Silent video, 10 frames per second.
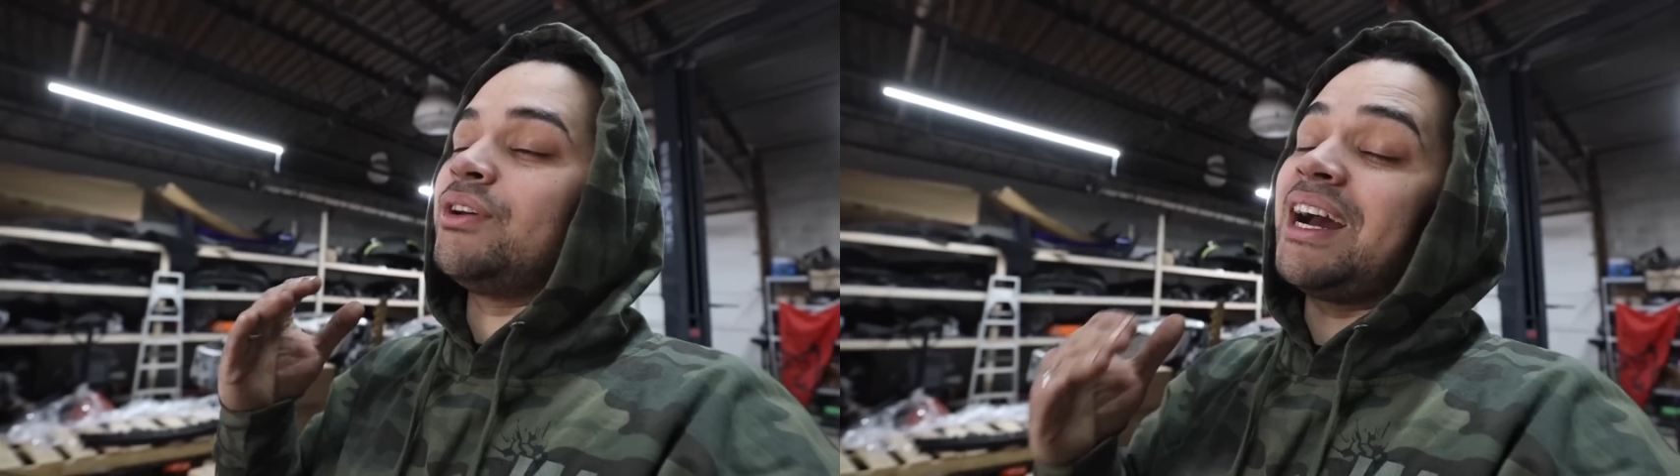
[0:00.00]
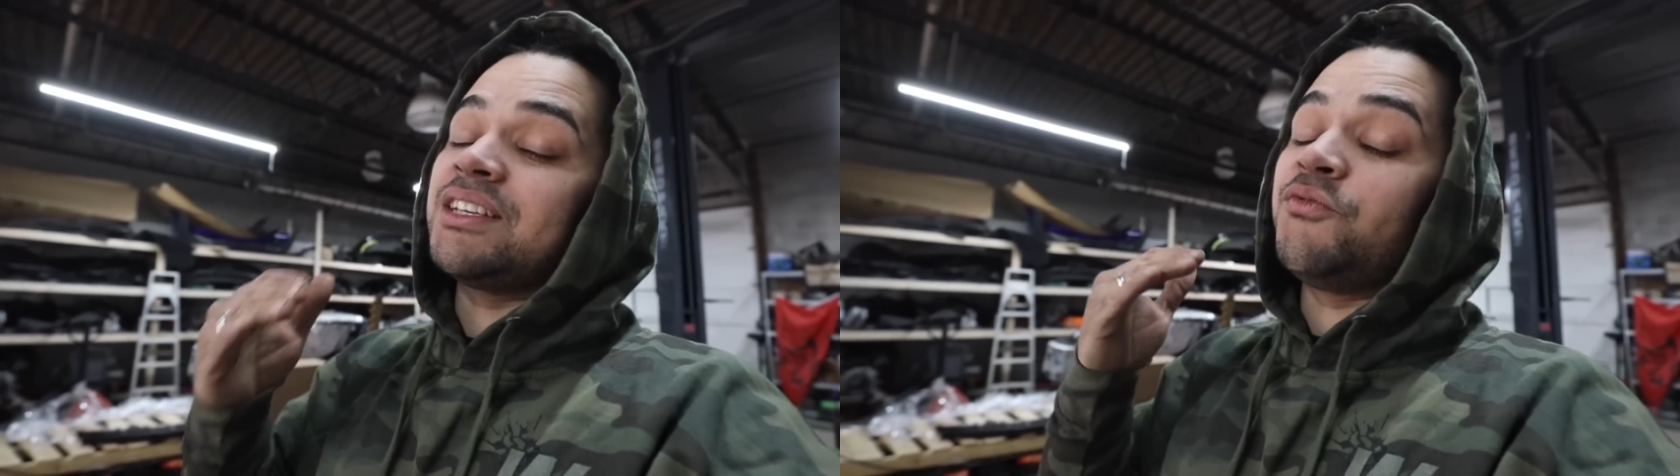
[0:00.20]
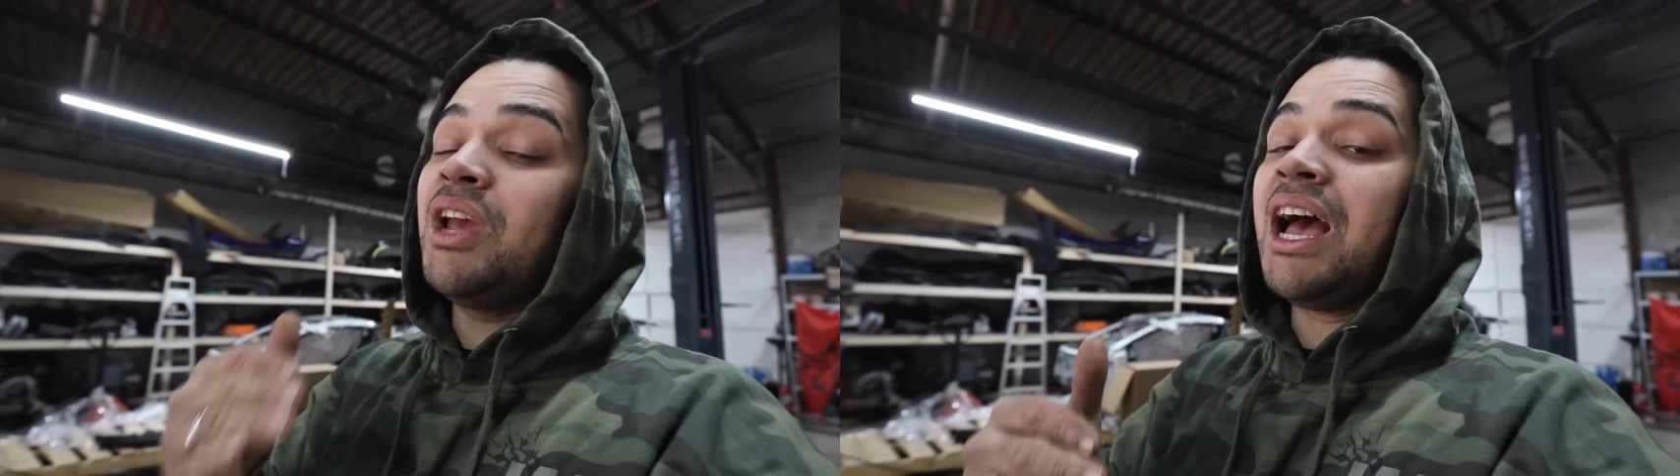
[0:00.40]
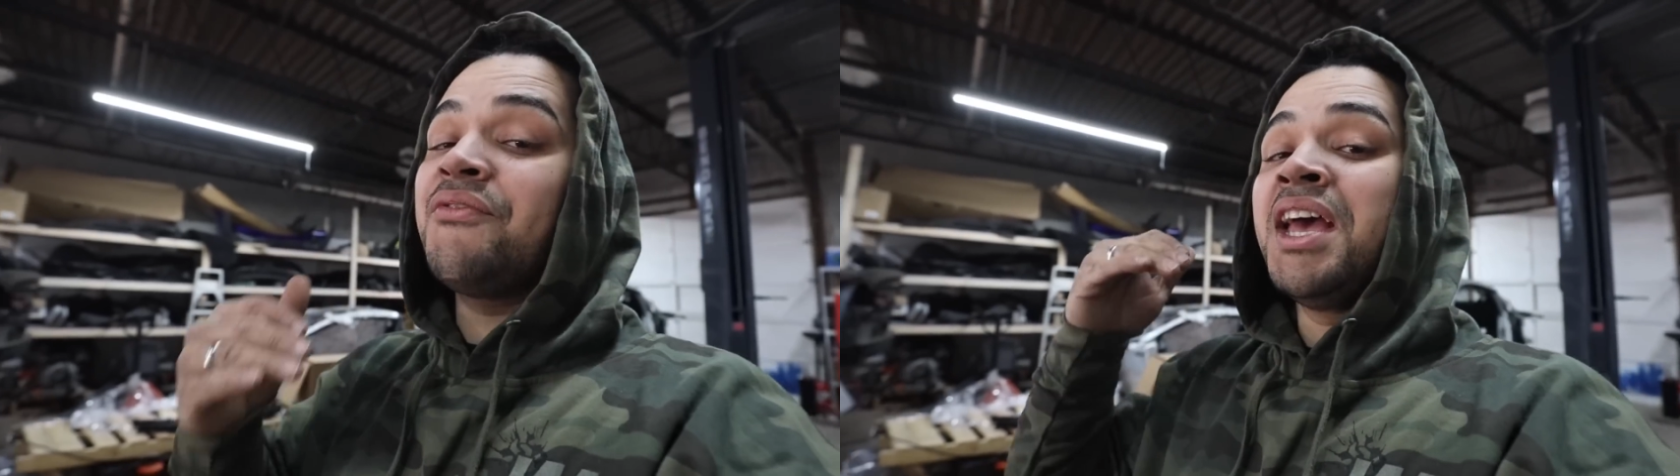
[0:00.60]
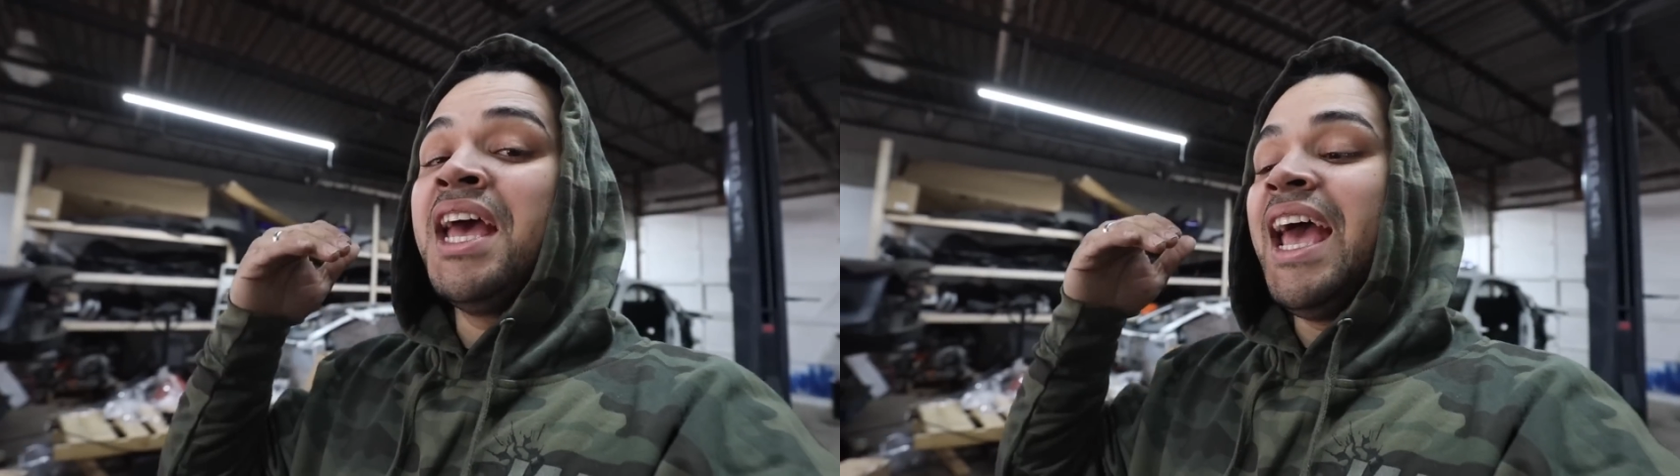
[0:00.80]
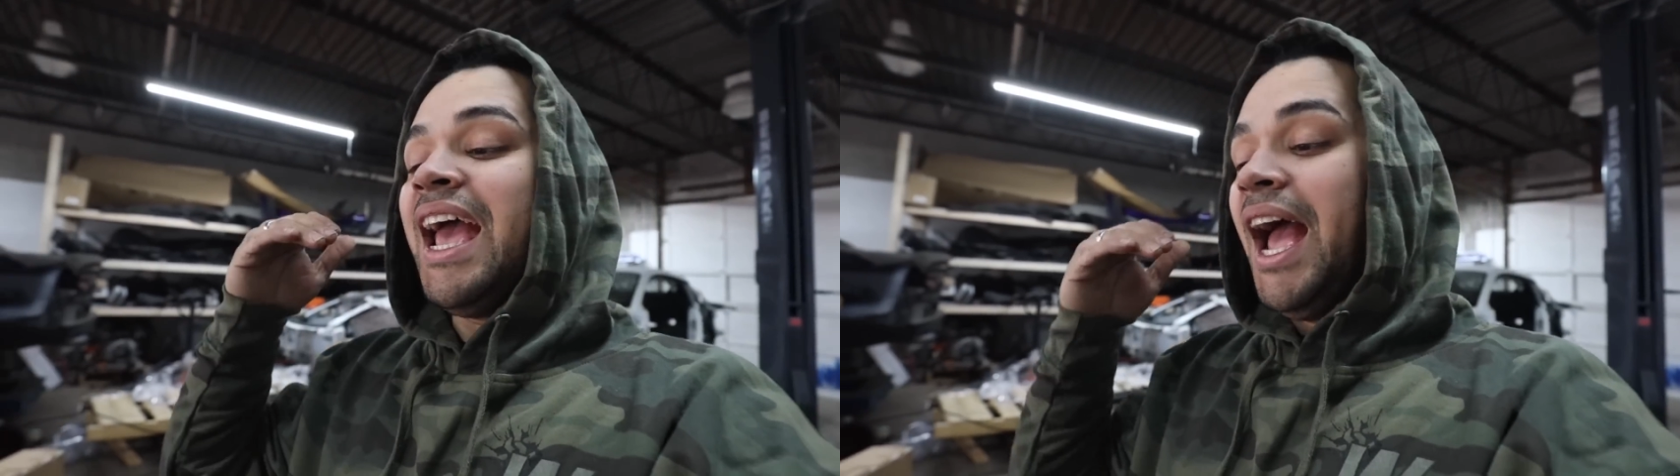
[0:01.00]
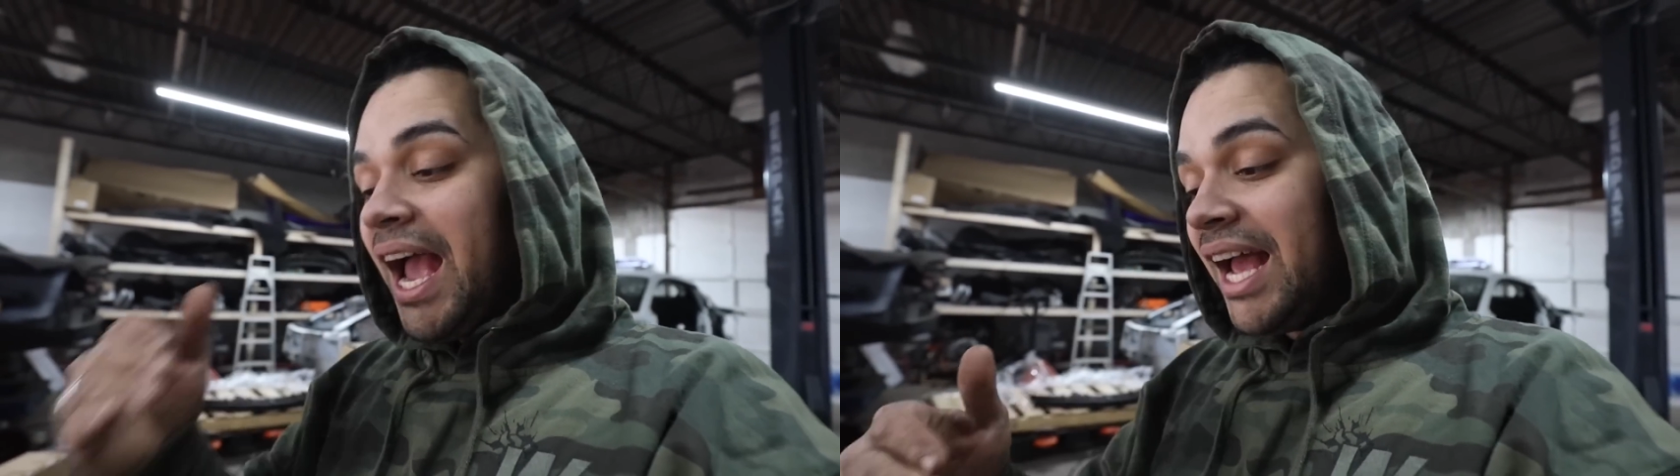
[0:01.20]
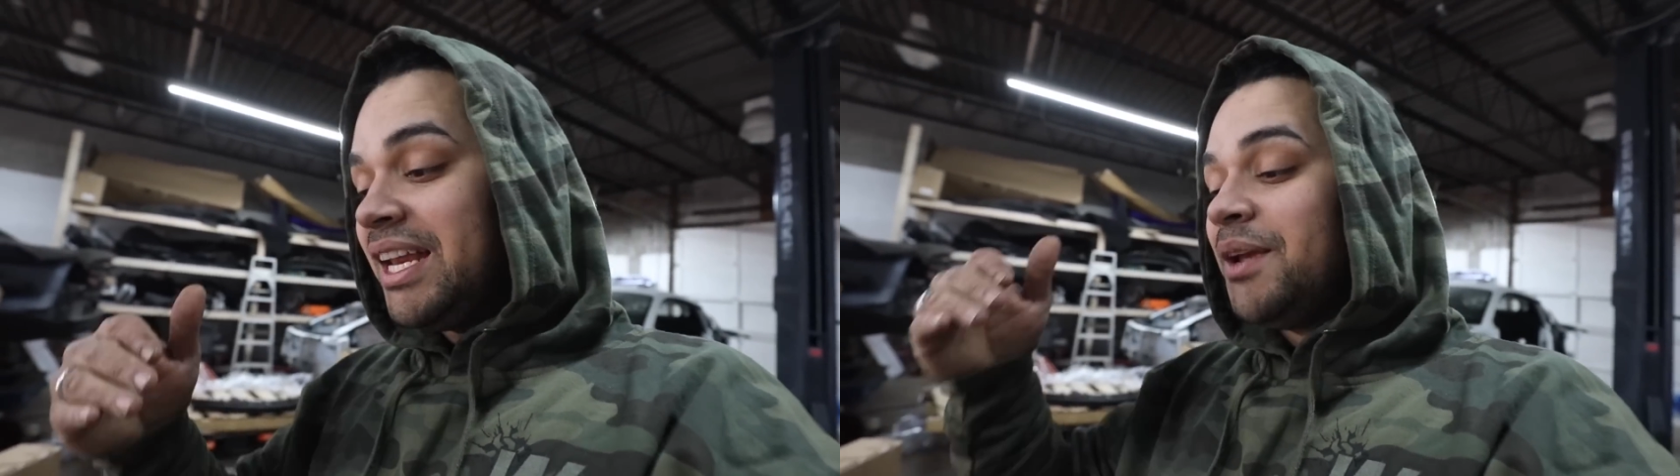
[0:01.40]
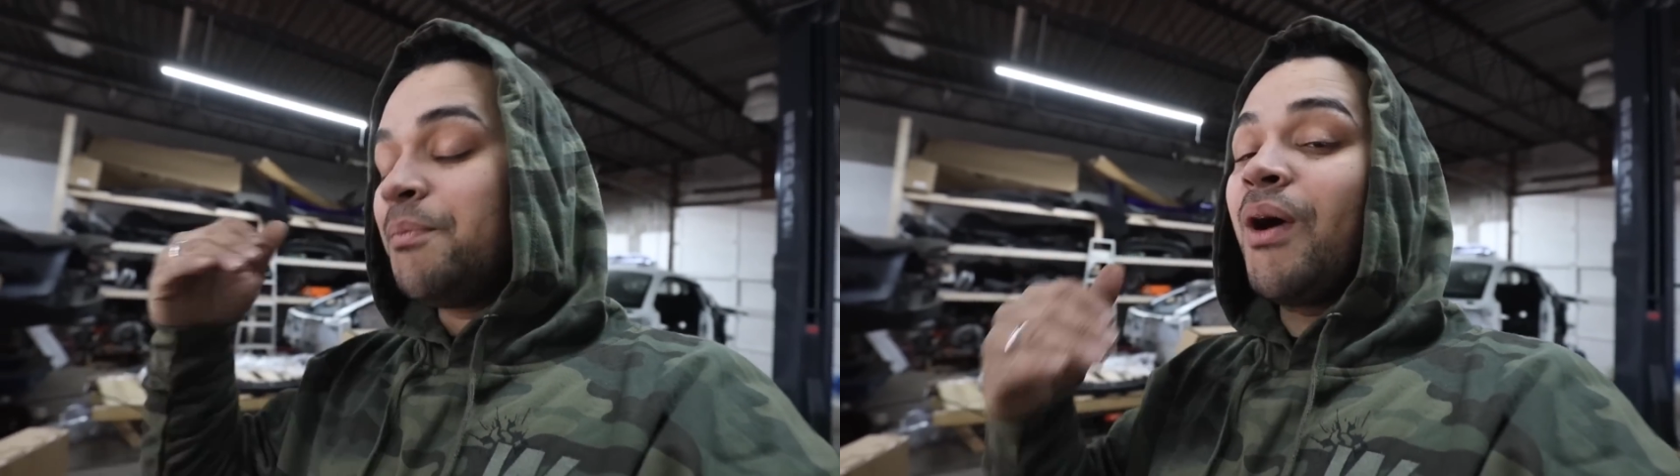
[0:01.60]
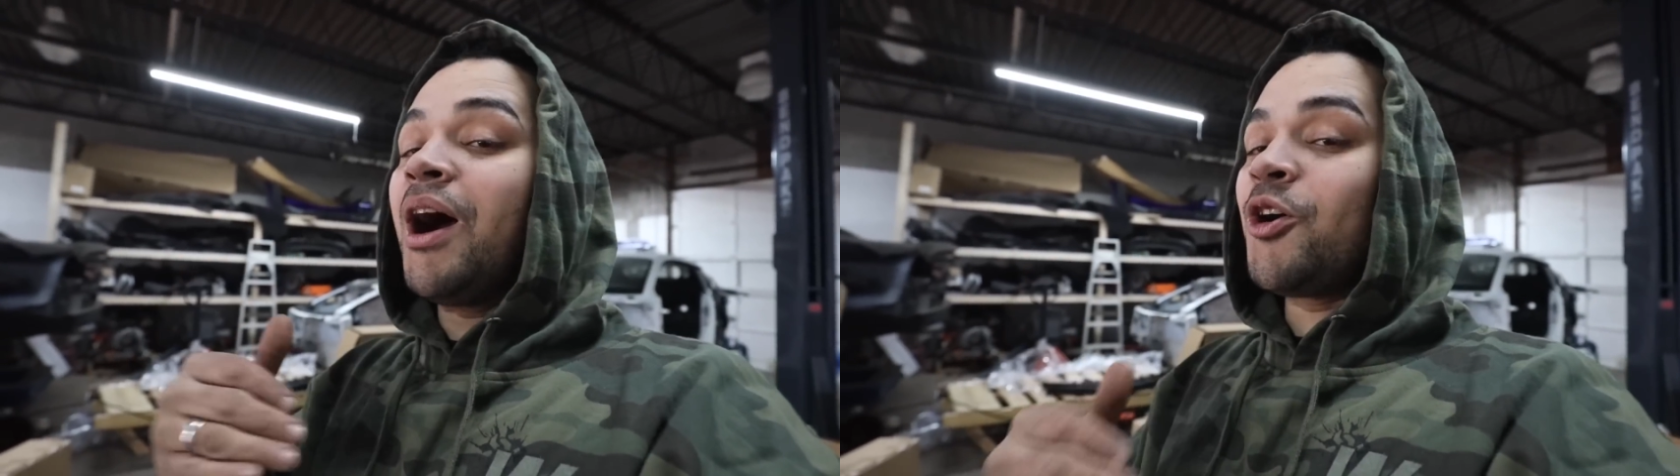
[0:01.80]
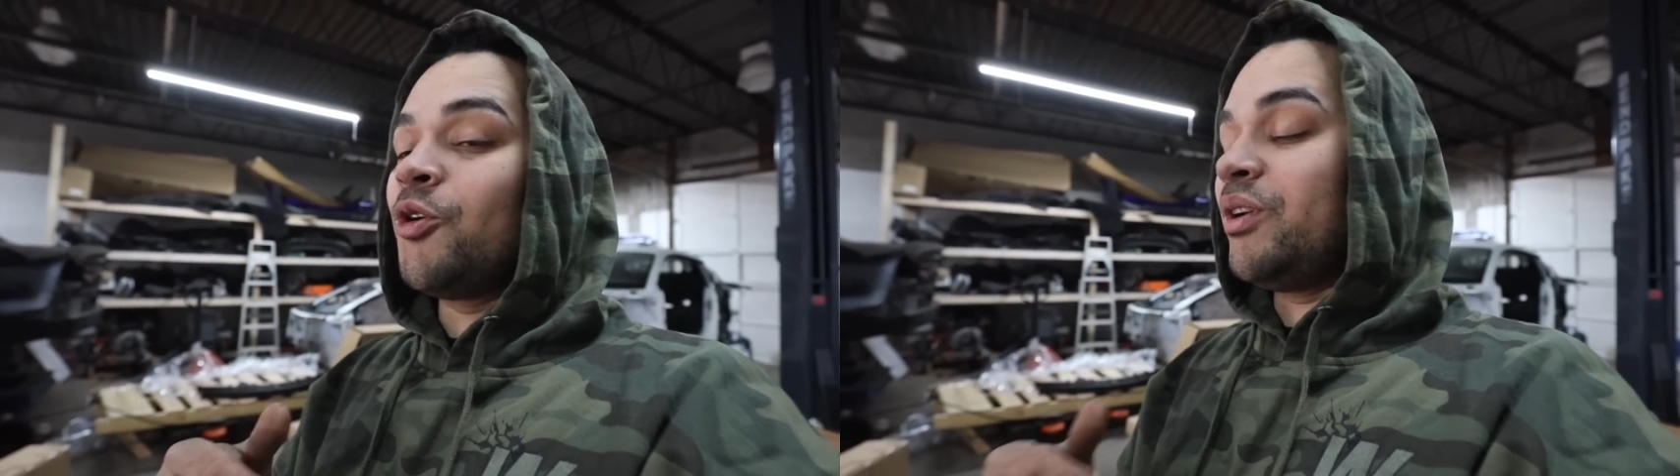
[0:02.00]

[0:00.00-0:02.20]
You guys, if you have any Bronco